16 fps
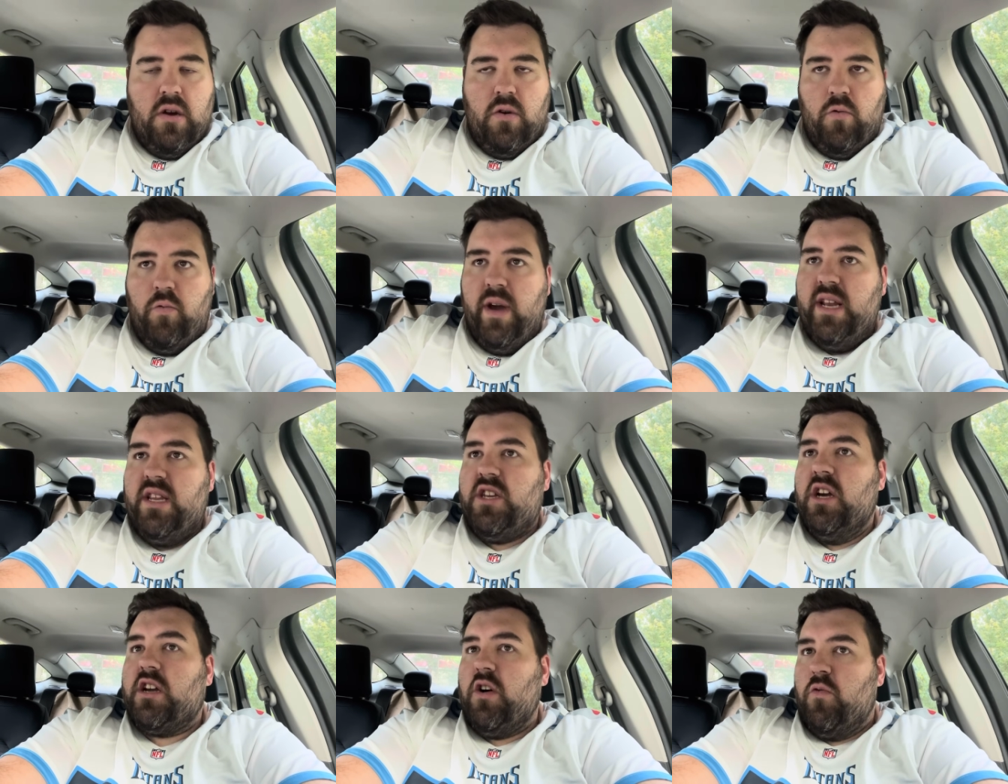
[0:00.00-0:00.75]
We
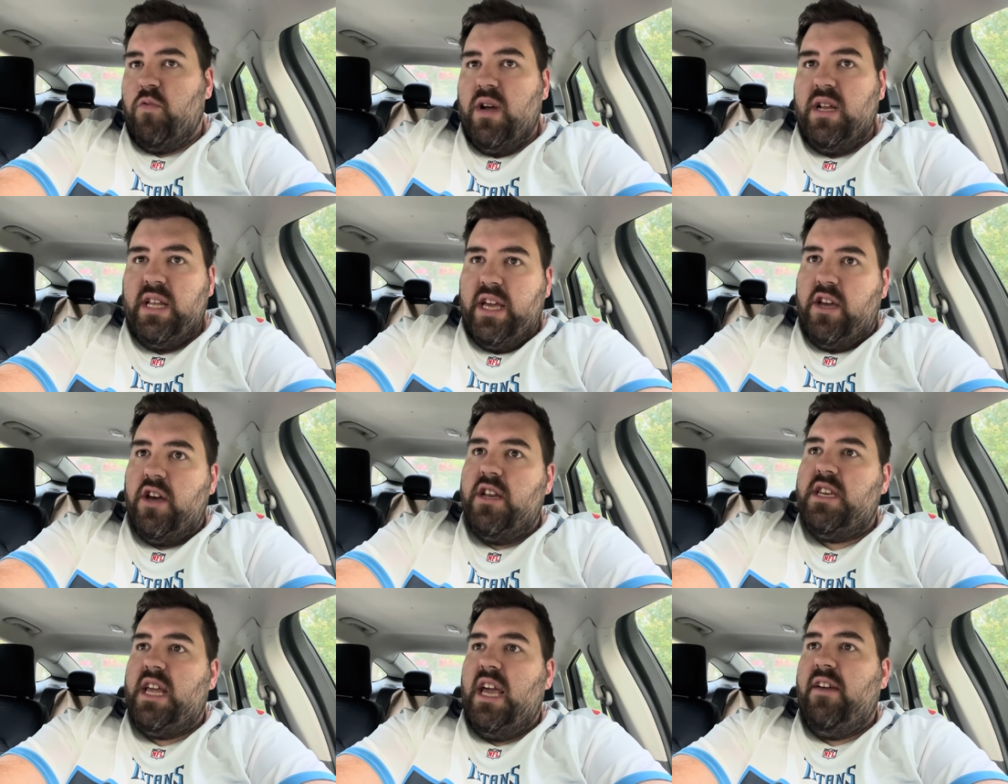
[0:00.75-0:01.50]
took a really
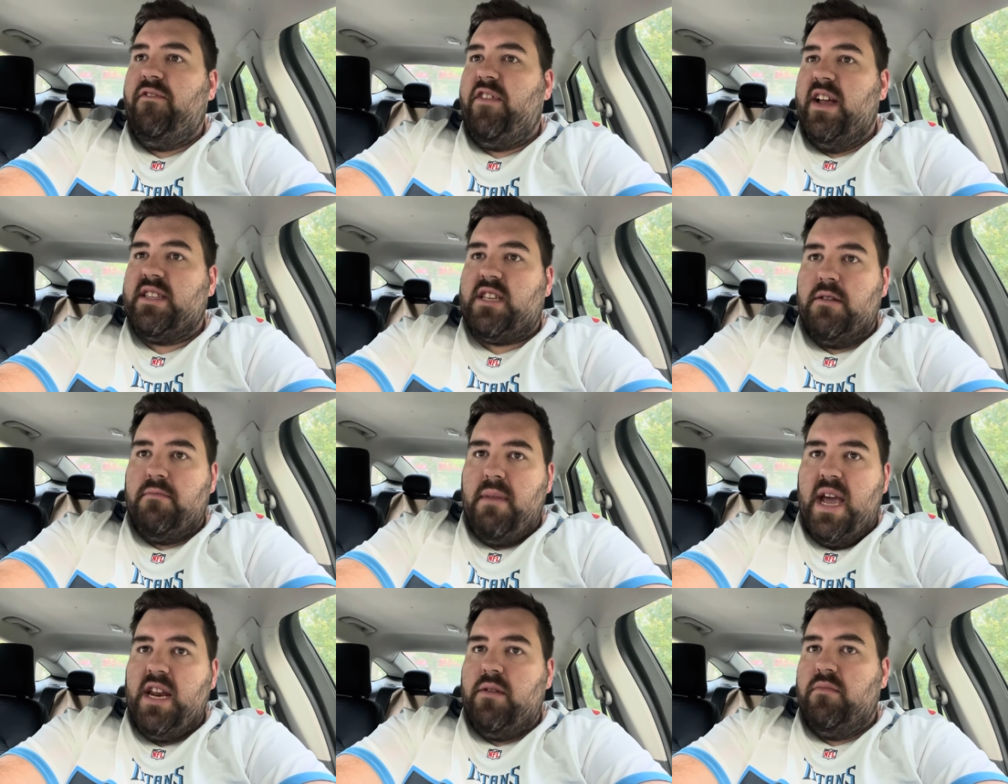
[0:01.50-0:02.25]
good defense and
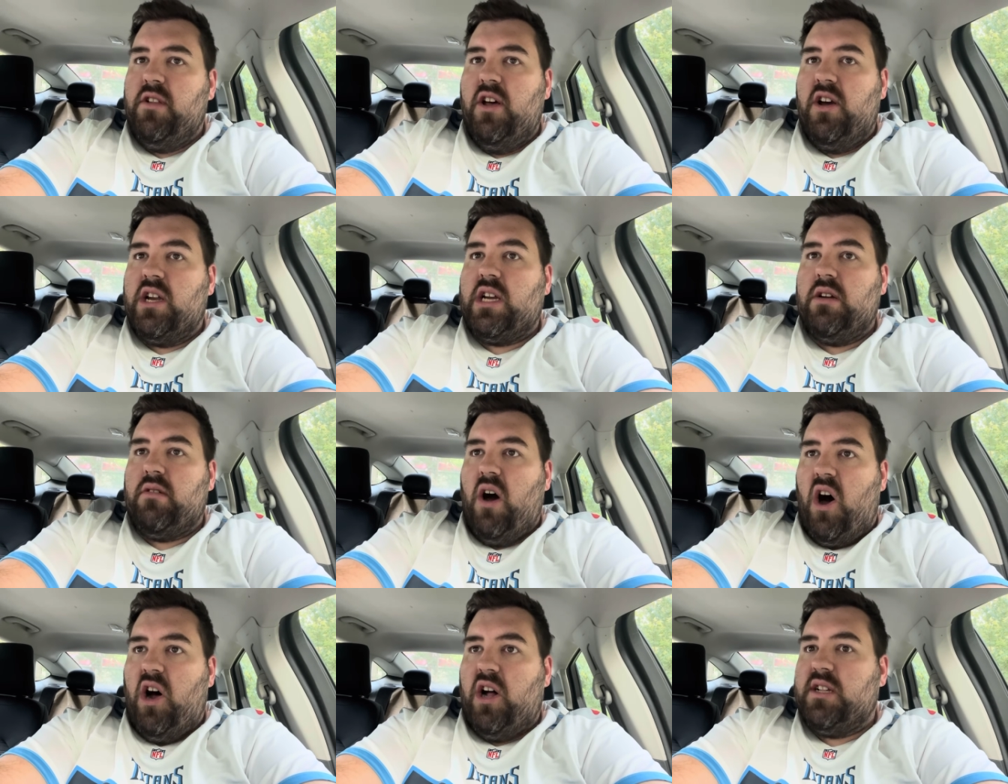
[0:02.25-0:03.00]
made them look
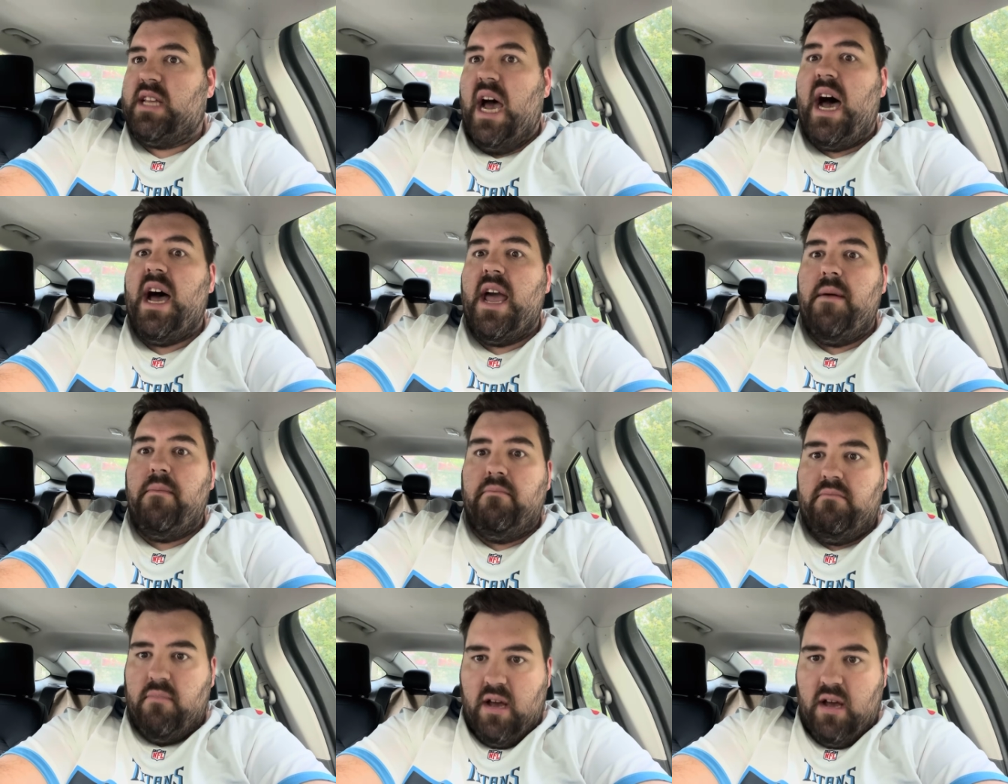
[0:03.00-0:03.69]
all time